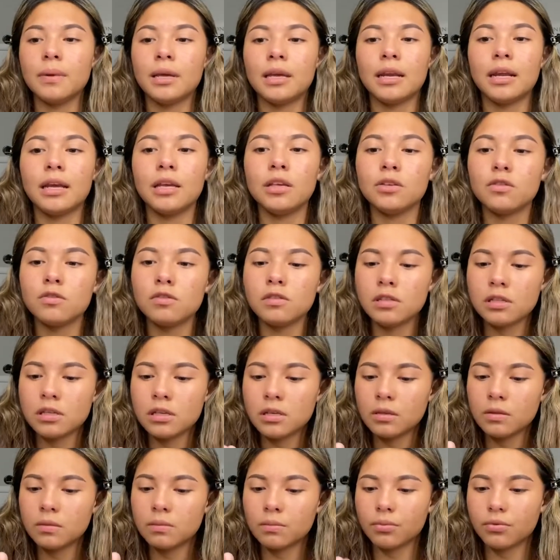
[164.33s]
And I use
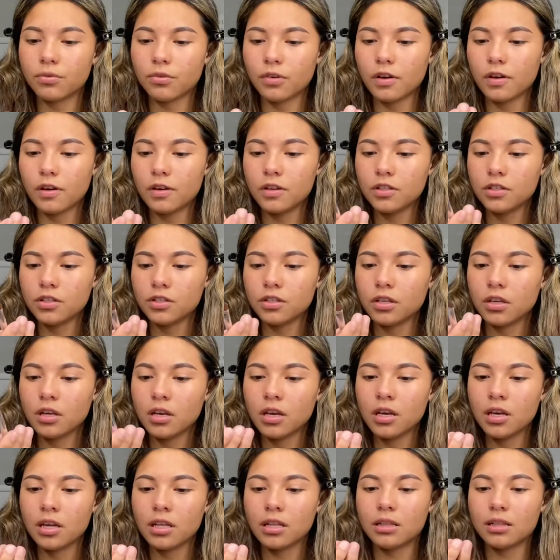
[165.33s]
this brush
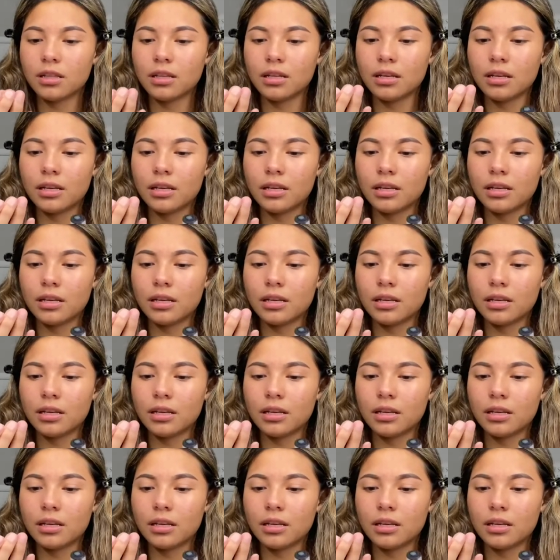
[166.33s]
the